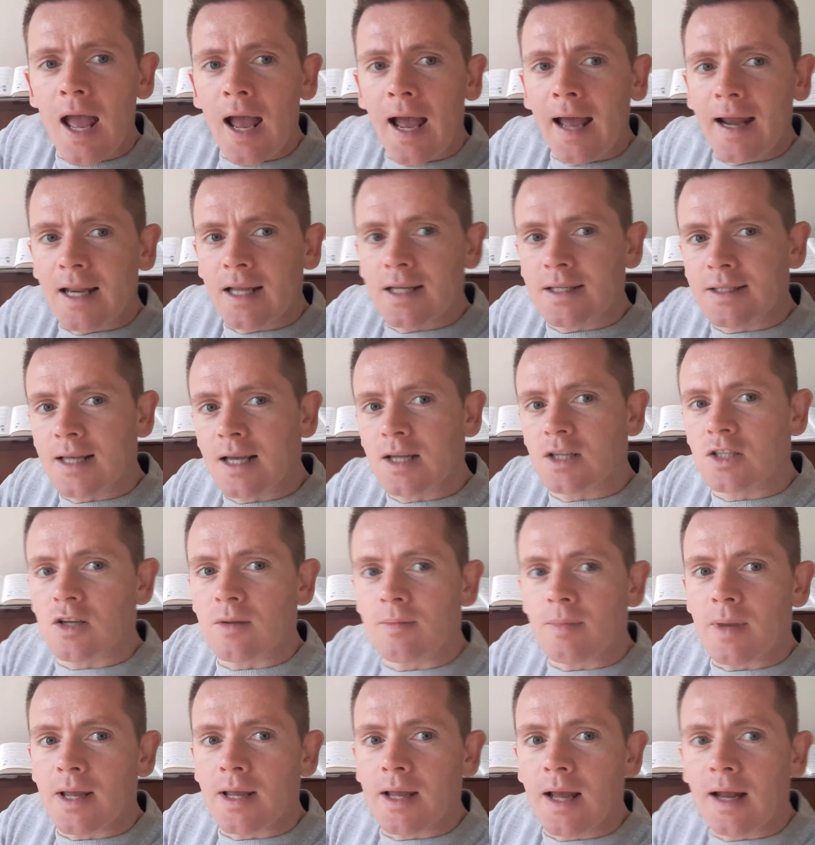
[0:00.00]
And he said to
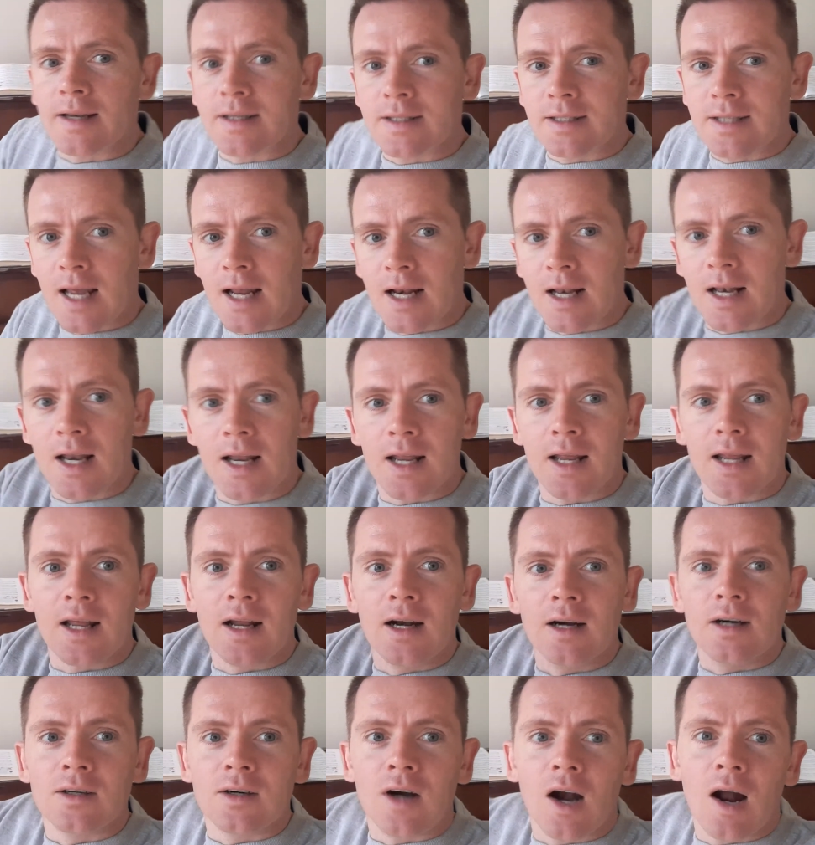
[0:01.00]
me, and sadly,
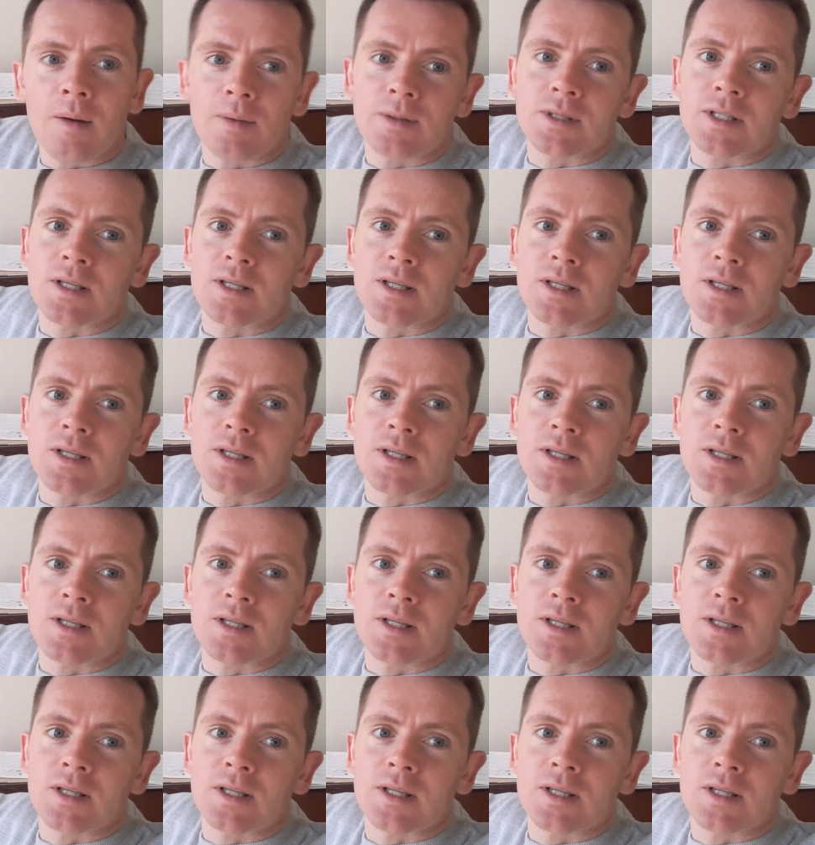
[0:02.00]
I was